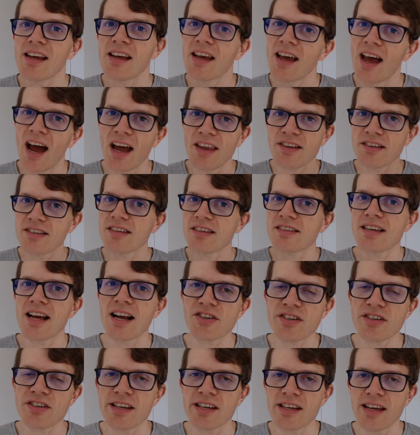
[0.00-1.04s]
And this is
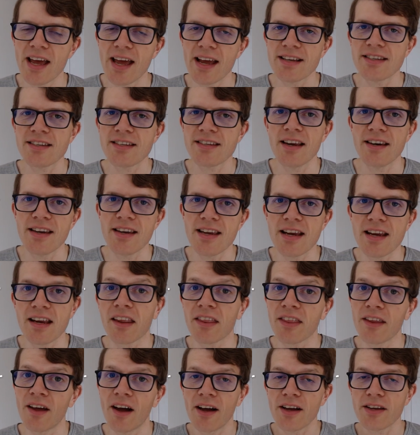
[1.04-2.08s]
actually a technique
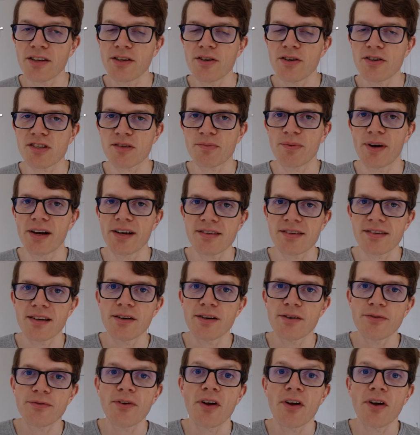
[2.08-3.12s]
that I used
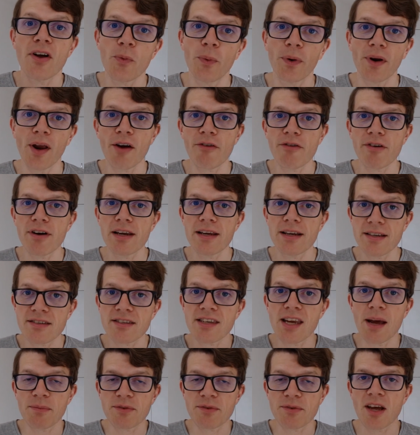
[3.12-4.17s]
myself when I really
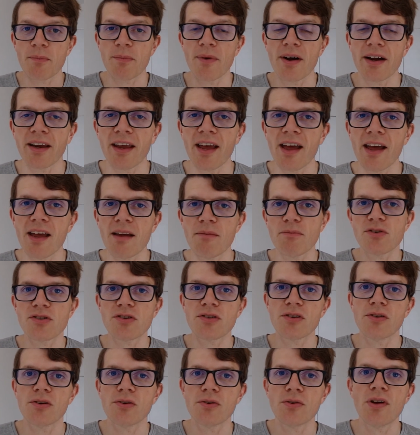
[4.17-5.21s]
stepped up my game
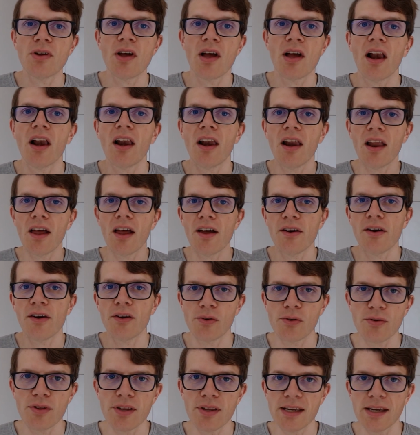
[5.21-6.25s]
to learn
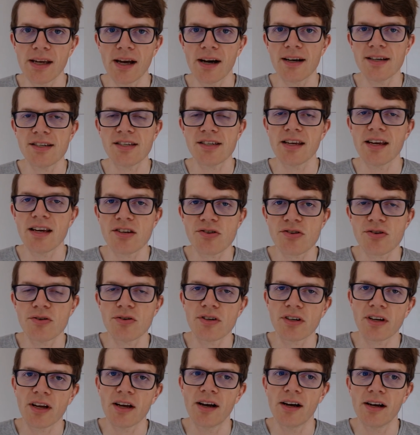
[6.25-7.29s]
all the IDE
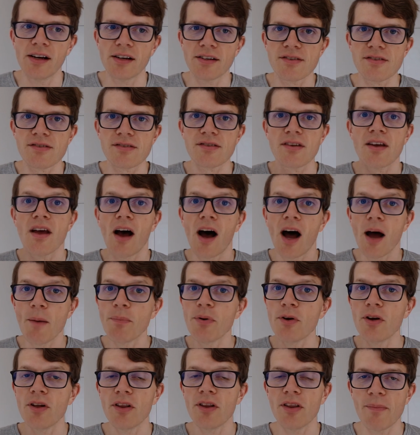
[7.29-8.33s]
shortcuts. I
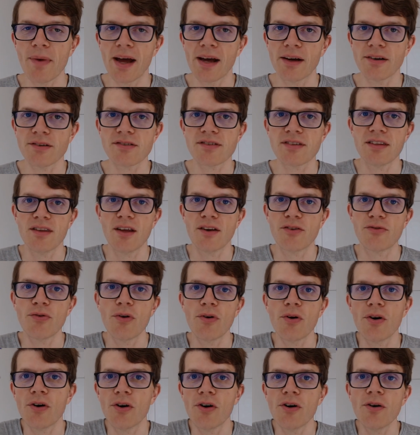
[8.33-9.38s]
put the mouse in the
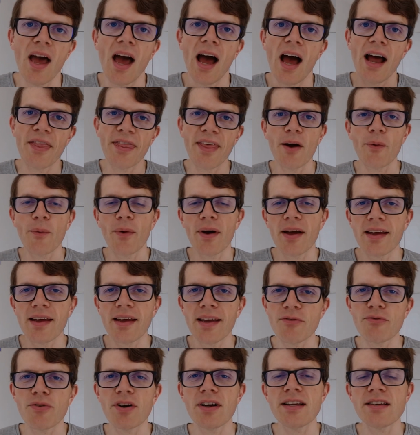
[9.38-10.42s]
drawer, and that way it
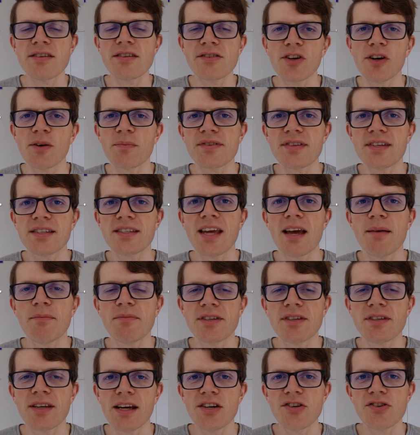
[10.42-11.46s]
really stops the
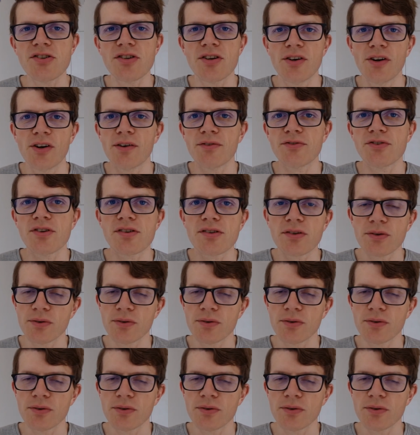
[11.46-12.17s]
temptation of just